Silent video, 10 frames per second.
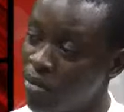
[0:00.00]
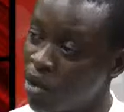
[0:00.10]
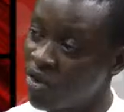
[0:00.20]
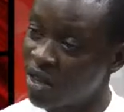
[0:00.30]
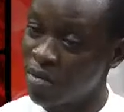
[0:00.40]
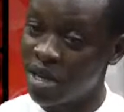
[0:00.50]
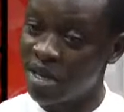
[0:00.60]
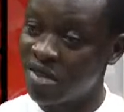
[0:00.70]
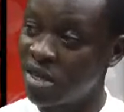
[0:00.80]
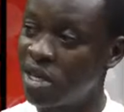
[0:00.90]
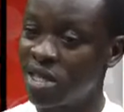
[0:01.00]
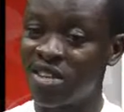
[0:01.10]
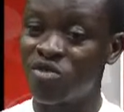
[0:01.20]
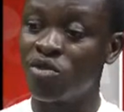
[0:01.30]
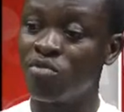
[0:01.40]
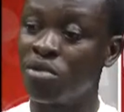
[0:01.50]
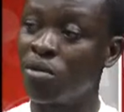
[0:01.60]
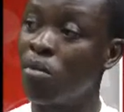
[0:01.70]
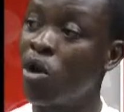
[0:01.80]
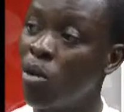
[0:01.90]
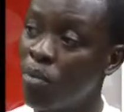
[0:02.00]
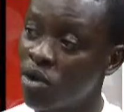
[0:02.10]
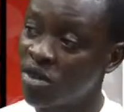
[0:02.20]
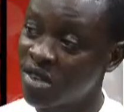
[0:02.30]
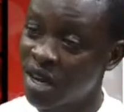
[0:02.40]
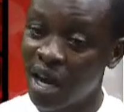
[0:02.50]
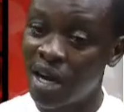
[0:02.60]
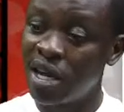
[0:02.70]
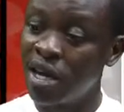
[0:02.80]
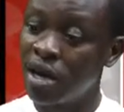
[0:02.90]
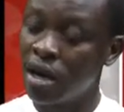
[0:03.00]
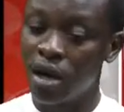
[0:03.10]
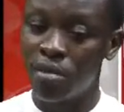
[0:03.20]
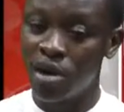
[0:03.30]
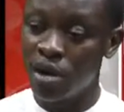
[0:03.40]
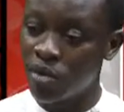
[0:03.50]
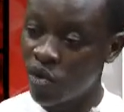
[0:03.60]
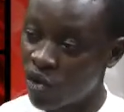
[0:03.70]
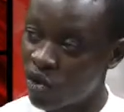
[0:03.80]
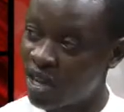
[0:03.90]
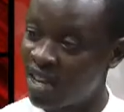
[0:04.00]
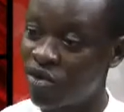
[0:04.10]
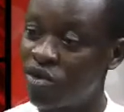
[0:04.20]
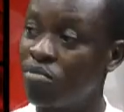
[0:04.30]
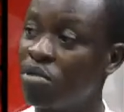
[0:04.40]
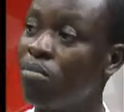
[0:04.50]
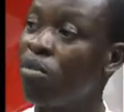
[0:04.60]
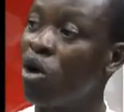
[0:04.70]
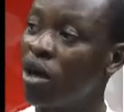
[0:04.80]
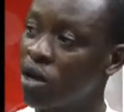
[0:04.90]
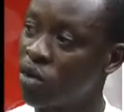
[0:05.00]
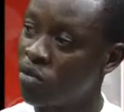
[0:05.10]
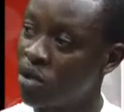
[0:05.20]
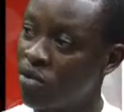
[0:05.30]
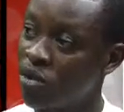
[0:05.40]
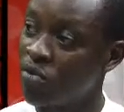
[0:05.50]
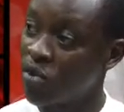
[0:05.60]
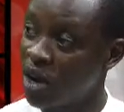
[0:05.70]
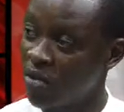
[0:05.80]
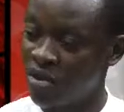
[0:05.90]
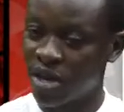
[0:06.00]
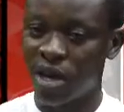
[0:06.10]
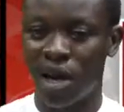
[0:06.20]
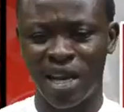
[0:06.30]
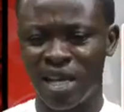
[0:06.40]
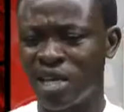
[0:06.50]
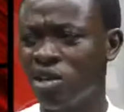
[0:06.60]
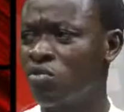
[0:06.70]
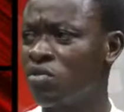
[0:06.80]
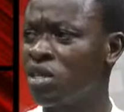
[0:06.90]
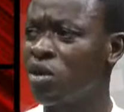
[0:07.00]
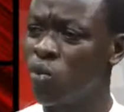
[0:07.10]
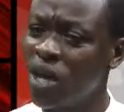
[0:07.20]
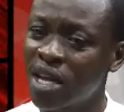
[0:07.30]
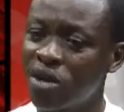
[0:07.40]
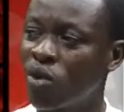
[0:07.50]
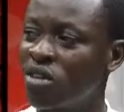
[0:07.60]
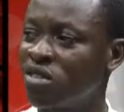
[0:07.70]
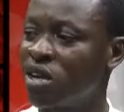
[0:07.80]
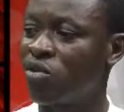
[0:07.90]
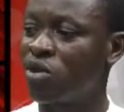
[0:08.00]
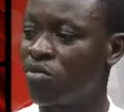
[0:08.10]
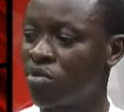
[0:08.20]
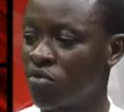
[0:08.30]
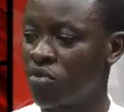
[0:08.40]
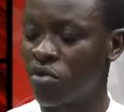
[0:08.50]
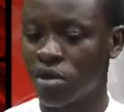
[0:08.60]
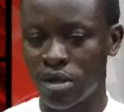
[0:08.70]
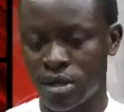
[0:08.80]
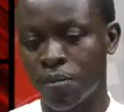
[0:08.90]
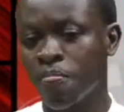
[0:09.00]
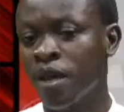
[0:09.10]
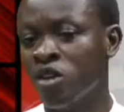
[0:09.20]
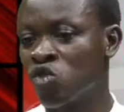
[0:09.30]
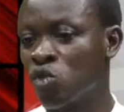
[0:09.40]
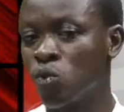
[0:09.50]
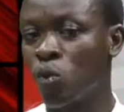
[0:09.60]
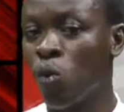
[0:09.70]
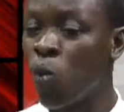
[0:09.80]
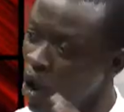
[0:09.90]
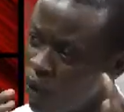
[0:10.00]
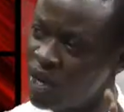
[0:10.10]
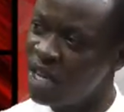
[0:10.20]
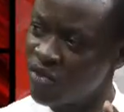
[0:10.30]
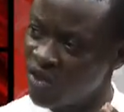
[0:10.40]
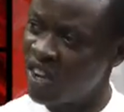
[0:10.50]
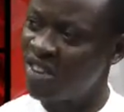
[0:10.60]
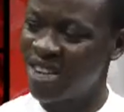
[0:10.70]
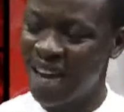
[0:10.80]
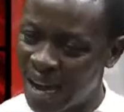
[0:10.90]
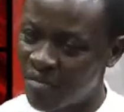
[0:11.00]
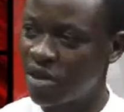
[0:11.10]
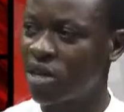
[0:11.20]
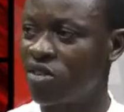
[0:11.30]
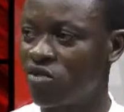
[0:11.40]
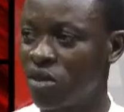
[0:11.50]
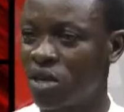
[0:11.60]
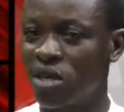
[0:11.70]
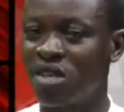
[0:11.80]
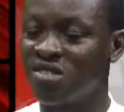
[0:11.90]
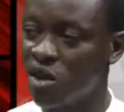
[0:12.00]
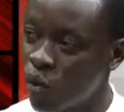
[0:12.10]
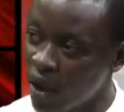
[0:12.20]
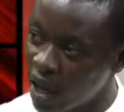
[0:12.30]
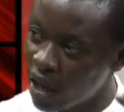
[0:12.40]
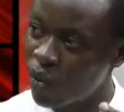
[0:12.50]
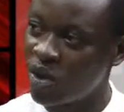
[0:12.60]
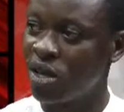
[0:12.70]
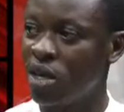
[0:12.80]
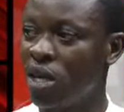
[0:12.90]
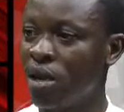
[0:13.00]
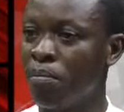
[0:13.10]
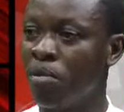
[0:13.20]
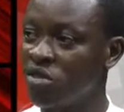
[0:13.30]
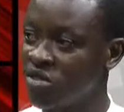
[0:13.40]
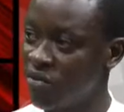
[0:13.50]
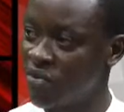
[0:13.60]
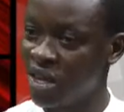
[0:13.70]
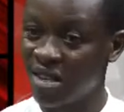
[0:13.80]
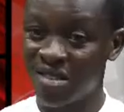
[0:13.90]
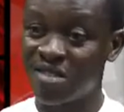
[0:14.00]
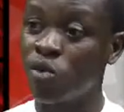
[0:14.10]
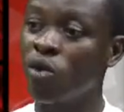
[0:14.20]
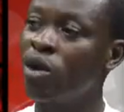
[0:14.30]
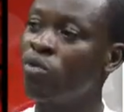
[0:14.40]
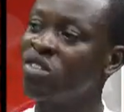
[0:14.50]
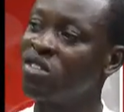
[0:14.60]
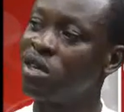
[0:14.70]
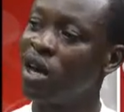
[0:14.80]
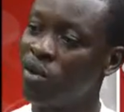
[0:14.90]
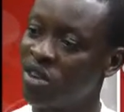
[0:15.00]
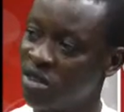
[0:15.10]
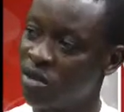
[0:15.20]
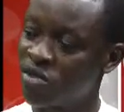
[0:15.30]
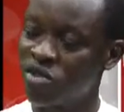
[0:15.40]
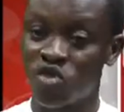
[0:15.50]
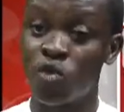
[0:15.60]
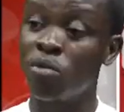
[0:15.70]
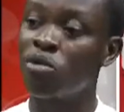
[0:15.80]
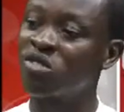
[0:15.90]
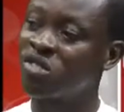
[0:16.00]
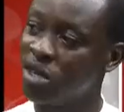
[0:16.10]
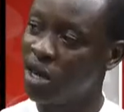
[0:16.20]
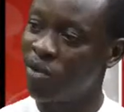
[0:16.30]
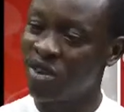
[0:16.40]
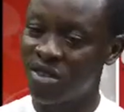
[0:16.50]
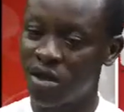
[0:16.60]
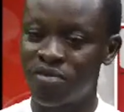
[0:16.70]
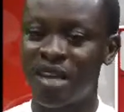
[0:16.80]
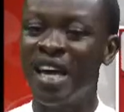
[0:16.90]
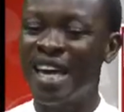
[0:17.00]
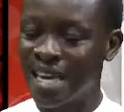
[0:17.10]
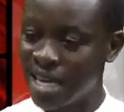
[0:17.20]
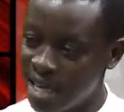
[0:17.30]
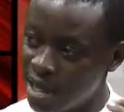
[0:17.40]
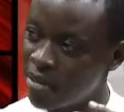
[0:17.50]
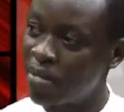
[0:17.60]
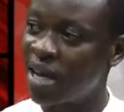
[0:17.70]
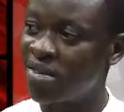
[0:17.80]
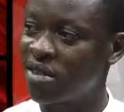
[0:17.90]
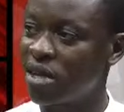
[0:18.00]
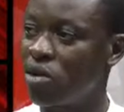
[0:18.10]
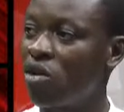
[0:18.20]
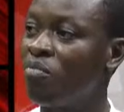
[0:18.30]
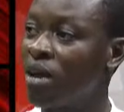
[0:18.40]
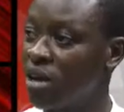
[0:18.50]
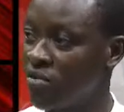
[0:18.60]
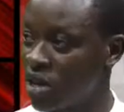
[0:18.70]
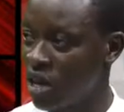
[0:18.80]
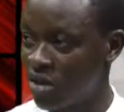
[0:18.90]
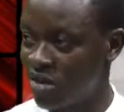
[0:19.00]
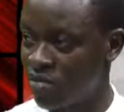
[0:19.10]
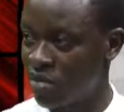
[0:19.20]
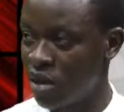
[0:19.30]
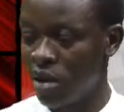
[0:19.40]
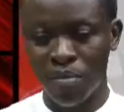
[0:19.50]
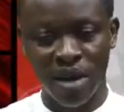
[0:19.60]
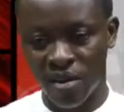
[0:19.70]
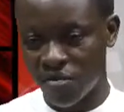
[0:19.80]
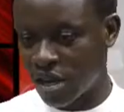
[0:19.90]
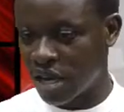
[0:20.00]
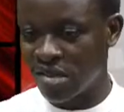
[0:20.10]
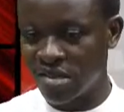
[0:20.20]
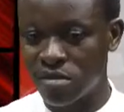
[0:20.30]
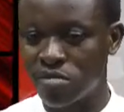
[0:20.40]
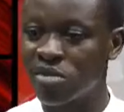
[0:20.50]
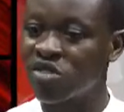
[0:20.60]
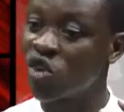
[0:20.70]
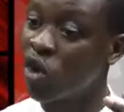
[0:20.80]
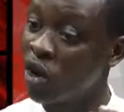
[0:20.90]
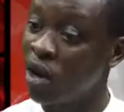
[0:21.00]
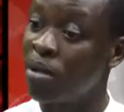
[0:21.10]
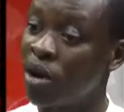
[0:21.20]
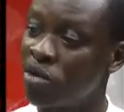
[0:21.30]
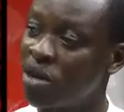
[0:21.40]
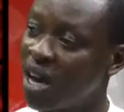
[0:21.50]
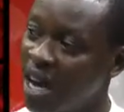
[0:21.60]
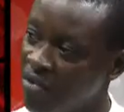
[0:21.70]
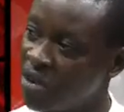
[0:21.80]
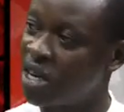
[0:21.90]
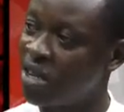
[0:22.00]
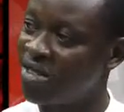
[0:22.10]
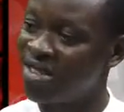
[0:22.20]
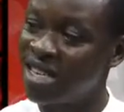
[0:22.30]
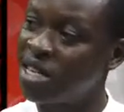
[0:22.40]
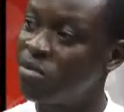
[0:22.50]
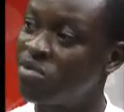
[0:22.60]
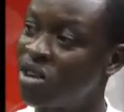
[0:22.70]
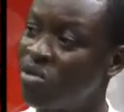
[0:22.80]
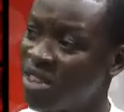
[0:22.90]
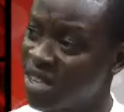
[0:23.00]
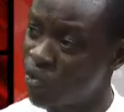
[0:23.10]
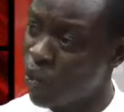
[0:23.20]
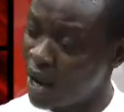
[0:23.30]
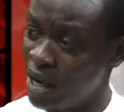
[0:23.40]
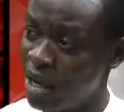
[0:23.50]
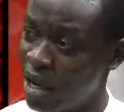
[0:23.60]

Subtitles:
more stability, that's going to bring more political growth, that's going to bring more economic growth for Africa. And at the end of the day, we are the ones that are going to profit from it. So what we need to change in Africa today is the way we perceive things, is the way we see ourselves. So we must see ourselves in the mindset of Pan-Africanism. Pan-Africanism is all about Africans seeing themselves as one,